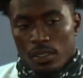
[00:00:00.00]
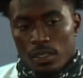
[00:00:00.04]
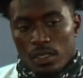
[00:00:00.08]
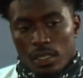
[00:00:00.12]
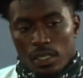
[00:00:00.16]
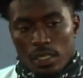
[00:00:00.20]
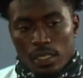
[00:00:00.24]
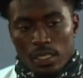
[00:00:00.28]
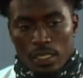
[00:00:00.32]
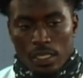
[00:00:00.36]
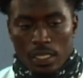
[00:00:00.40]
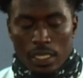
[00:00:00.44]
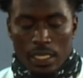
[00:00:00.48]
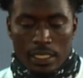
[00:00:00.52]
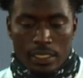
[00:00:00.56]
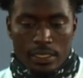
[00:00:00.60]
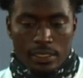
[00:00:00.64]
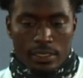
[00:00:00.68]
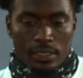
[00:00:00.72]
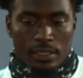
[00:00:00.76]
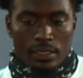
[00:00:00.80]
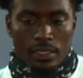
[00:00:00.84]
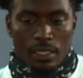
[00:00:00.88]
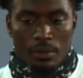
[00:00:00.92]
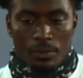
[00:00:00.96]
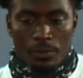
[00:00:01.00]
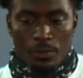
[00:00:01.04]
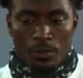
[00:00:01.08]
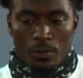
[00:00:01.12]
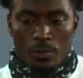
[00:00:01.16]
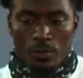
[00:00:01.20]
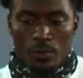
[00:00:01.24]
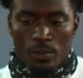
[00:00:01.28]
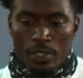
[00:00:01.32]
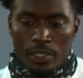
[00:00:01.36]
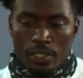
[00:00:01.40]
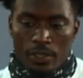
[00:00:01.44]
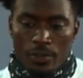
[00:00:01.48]
Honestly, I'm
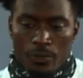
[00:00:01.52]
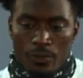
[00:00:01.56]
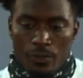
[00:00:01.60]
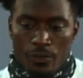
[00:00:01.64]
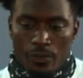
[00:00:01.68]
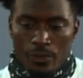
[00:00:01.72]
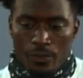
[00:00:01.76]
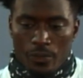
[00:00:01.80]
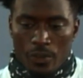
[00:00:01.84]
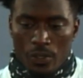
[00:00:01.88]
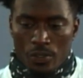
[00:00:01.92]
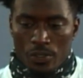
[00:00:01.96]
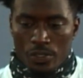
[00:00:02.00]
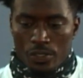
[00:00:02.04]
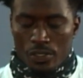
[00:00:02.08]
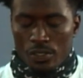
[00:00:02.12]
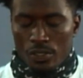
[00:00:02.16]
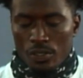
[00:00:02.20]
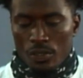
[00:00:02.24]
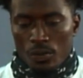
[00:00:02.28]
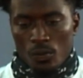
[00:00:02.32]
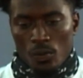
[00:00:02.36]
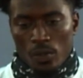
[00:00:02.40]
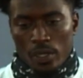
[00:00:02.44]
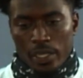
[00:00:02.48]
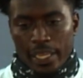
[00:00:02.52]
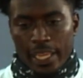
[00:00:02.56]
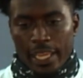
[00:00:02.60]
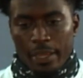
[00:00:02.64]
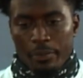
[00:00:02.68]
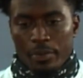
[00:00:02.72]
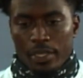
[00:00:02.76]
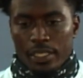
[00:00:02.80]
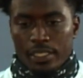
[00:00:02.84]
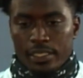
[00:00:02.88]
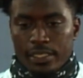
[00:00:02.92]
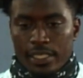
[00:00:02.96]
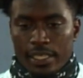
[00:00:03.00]
really focused on one
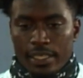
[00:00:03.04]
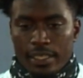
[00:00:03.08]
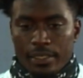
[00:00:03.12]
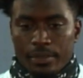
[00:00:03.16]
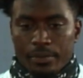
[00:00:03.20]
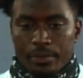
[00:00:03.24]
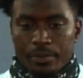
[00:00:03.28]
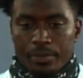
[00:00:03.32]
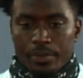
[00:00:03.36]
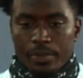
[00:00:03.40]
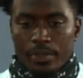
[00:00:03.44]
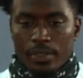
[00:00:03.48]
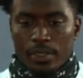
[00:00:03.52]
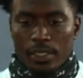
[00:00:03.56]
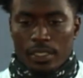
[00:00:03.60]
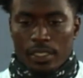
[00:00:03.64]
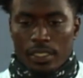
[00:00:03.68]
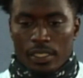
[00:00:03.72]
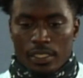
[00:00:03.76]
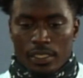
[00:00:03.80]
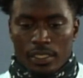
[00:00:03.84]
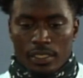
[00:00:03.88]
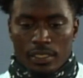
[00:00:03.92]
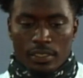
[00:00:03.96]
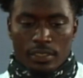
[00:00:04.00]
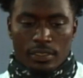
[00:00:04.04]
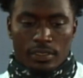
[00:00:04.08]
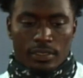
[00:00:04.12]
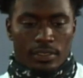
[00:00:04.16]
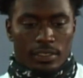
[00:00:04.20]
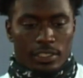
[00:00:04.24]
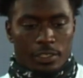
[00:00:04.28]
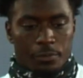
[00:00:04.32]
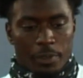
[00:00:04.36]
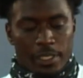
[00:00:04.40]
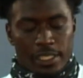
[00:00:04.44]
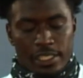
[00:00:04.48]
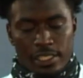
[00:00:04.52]
game at a time.
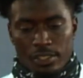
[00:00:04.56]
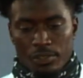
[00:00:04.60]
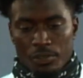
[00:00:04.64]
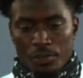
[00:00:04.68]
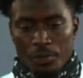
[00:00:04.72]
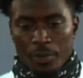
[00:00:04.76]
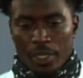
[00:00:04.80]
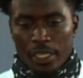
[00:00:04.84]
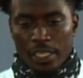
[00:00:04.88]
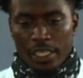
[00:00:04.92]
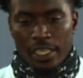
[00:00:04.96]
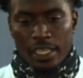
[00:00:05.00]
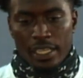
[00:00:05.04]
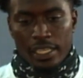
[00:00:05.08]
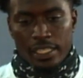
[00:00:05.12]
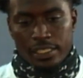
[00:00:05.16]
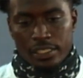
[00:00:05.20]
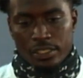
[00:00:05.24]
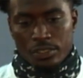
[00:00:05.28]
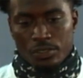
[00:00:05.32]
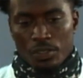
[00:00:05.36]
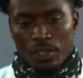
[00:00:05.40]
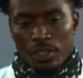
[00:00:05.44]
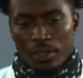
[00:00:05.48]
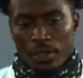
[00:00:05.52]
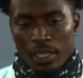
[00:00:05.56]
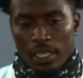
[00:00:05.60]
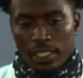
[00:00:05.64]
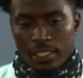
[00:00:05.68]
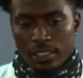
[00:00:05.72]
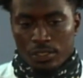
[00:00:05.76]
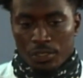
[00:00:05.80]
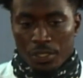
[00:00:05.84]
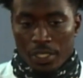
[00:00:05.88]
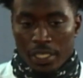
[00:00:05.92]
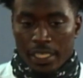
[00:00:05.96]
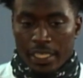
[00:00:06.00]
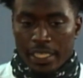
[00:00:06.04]
especially with my guys. You know, I
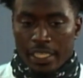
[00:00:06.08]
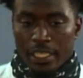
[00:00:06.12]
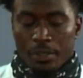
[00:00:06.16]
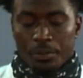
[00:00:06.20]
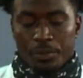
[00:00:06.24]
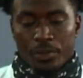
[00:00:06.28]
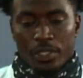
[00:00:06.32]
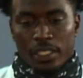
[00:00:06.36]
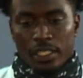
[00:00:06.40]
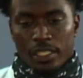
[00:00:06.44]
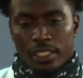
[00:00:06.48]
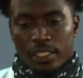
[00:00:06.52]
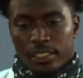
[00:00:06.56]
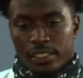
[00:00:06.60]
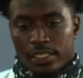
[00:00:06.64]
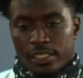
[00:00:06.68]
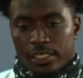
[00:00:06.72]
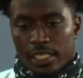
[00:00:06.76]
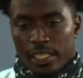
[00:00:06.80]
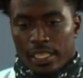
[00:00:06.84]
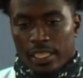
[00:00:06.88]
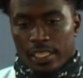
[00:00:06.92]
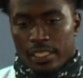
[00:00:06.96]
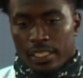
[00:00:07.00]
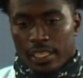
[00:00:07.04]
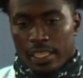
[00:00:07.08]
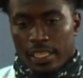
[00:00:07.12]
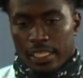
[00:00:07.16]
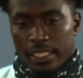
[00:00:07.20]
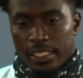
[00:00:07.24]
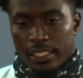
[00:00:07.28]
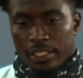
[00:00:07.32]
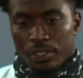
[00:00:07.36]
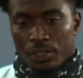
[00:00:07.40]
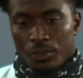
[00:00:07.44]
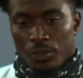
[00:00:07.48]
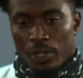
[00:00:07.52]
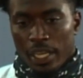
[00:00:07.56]
try and get them to understand that,
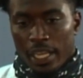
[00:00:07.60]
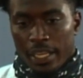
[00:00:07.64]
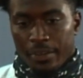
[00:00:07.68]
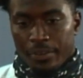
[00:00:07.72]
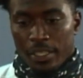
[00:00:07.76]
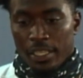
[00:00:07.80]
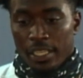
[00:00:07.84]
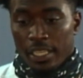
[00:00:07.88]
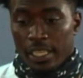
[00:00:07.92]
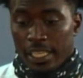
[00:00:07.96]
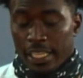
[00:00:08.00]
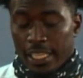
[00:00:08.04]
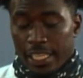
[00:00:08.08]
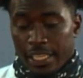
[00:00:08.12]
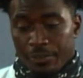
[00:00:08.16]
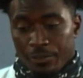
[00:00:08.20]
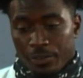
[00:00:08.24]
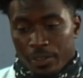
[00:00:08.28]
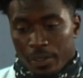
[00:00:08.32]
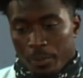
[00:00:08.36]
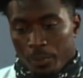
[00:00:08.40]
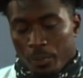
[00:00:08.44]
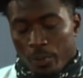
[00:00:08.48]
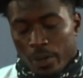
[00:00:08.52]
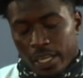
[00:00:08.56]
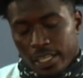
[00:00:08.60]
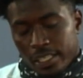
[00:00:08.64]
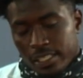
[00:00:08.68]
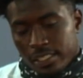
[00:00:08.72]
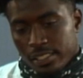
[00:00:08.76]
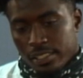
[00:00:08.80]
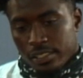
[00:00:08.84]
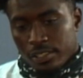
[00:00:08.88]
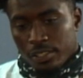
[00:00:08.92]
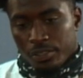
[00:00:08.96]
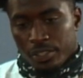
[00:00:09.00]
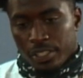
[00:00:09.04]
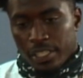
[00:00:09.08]
you know, even in practice,
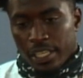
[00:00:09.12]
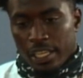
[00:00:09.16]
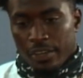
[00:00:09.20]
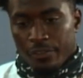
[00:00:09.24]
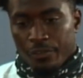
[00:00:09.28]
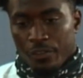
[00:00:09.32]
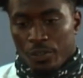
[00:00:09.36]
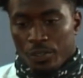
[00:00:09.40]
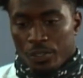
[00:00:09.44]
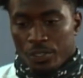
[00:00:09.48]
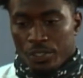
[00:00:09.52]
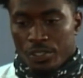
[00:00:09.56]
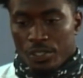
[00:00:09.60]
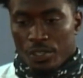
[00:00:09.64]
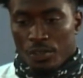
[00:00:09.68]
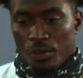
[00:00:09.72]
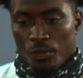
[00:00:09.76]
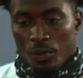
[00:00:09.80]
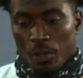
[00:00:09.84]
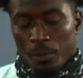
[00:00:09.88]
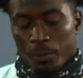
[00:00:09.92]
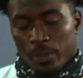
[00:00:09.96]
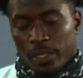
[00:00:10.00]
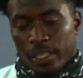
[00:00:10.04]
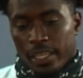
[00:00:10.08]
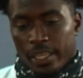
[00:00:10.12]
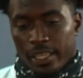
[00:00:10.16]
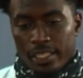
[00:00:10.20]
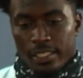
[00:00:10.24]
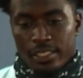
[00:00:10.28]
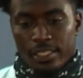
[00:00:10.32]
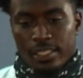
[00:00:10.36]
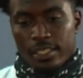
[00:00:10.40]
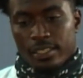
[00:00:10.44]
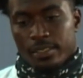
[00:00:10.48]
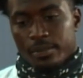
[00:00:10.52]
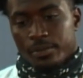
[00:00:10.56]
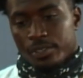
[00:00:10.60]
you know, you got to focus on one play at a
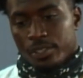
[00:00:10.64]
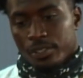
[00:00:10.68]
time.